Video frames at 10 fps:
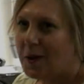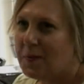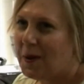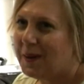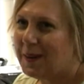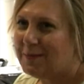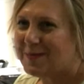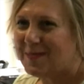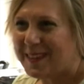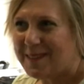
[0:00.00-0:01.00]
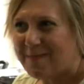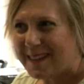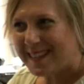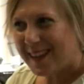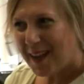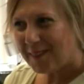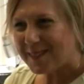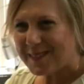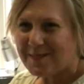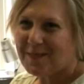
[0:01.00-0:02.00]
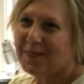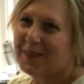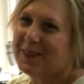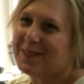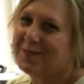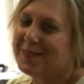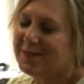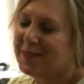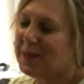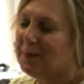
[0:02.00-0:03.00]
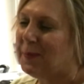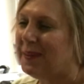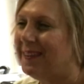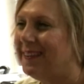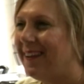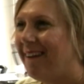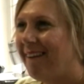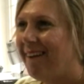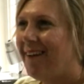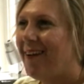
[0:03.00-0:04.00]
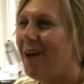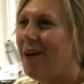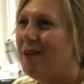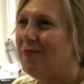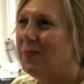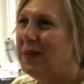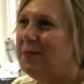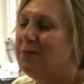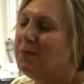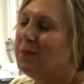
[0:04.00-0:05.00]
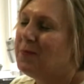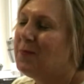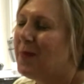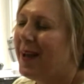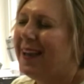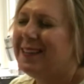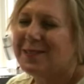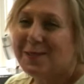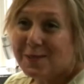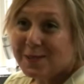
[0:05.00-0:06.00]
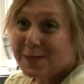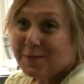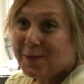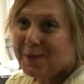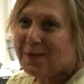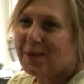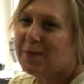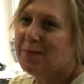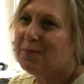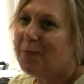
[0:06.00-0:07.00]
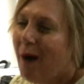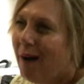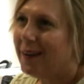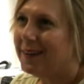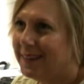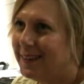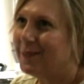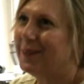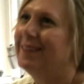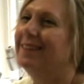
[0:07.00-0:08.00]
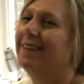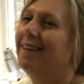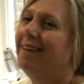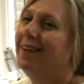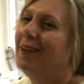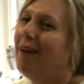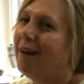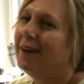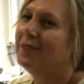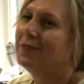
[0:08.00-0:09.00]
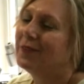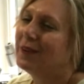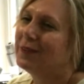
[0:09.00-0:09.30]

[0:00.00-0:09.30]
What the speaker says: Hi, my name's Vicki Betihavas. Everybody knows me as Vicki B. I hate to use this word, but I've been pioneering live